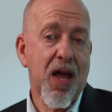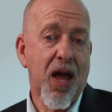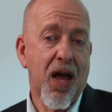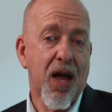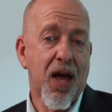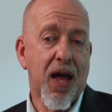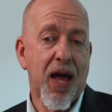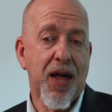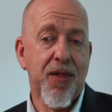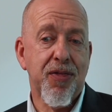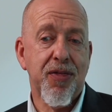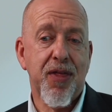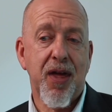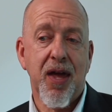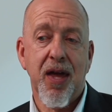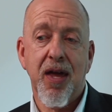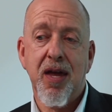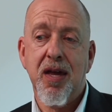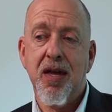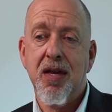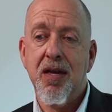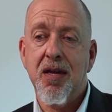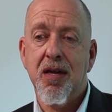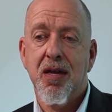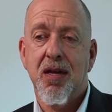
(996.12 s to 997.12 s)
yeah, and
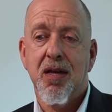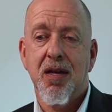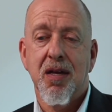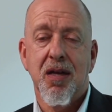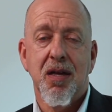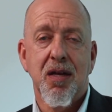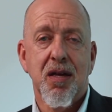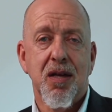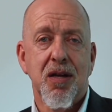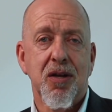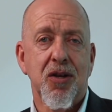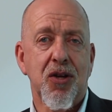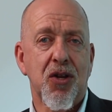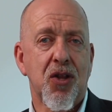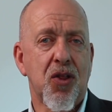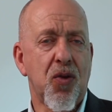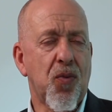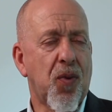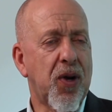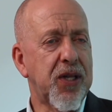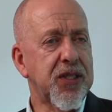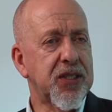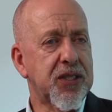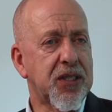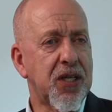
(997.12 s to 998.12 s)
they, you know, the
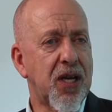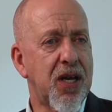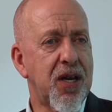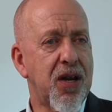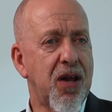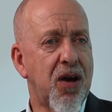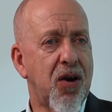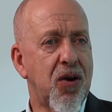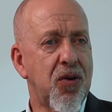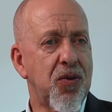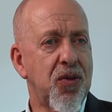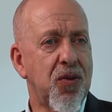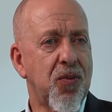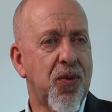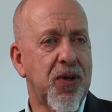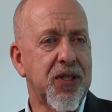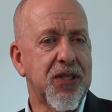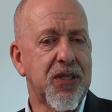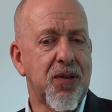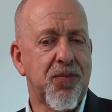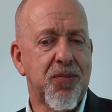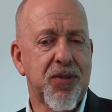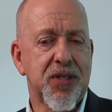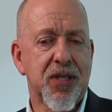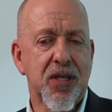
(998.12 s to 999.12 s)
ones I know and the
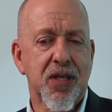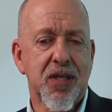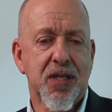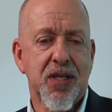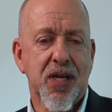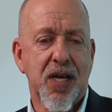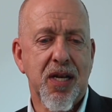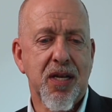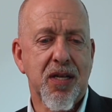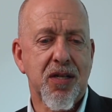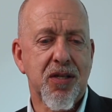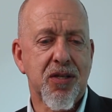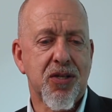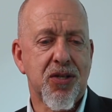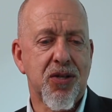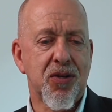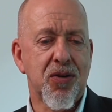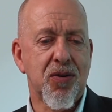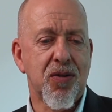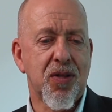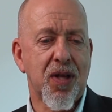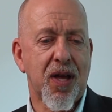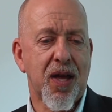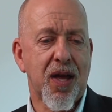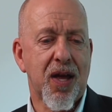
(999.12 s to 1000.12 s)
ones I'm taken
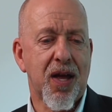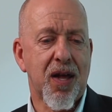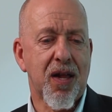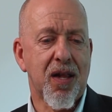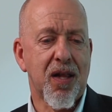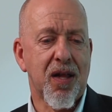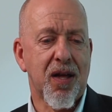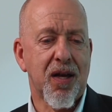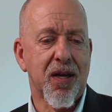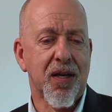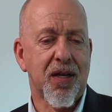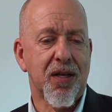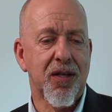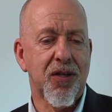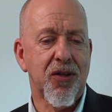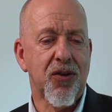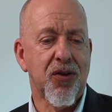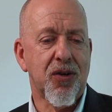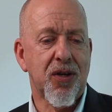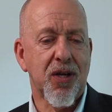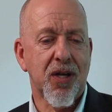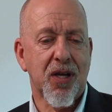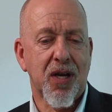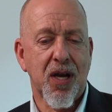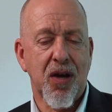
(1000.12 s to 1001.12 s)
to, they're like, you
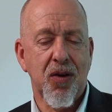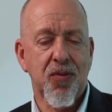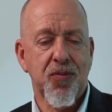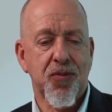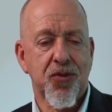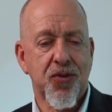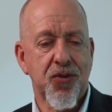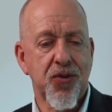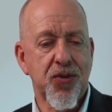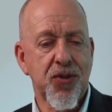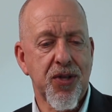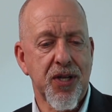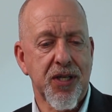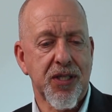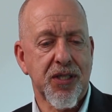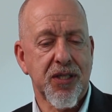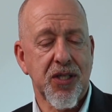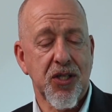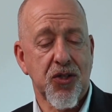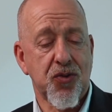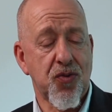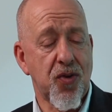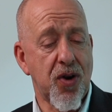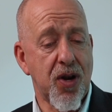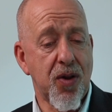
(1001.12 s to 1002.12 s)
can come through this, and
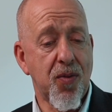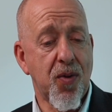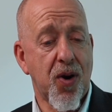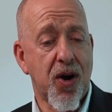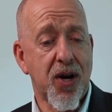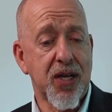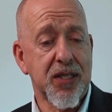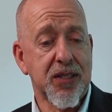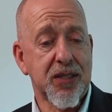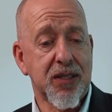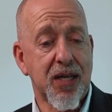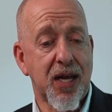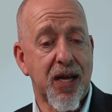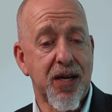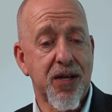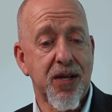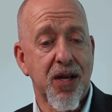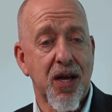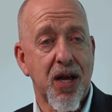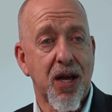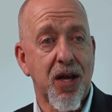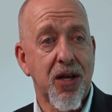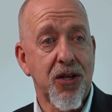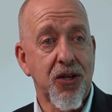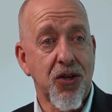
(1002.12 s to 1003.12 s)
it's really where I stand.
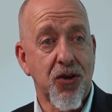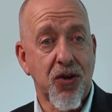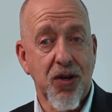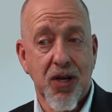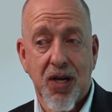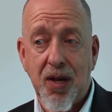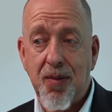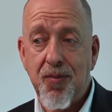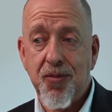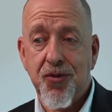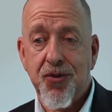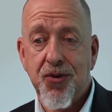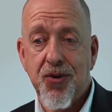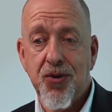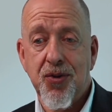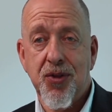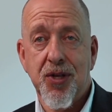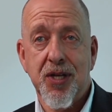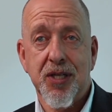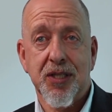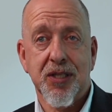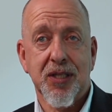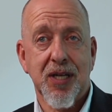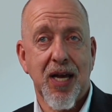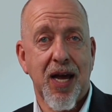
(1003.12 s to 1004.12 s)
You can come through
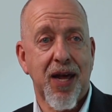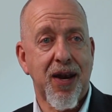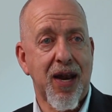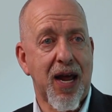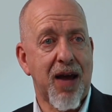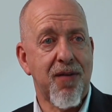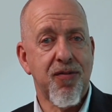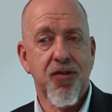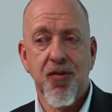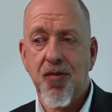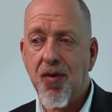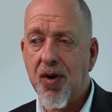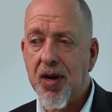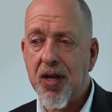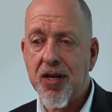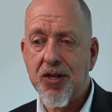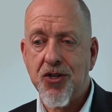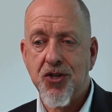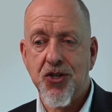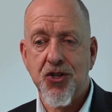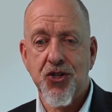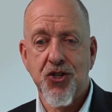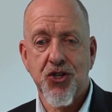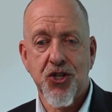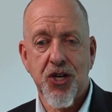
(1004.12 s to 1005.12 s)
this and have the
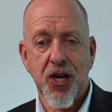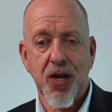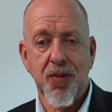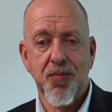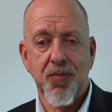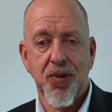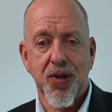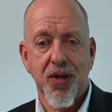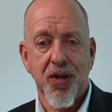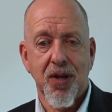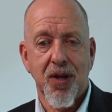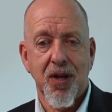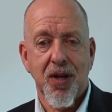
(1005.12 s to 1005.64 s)
relationship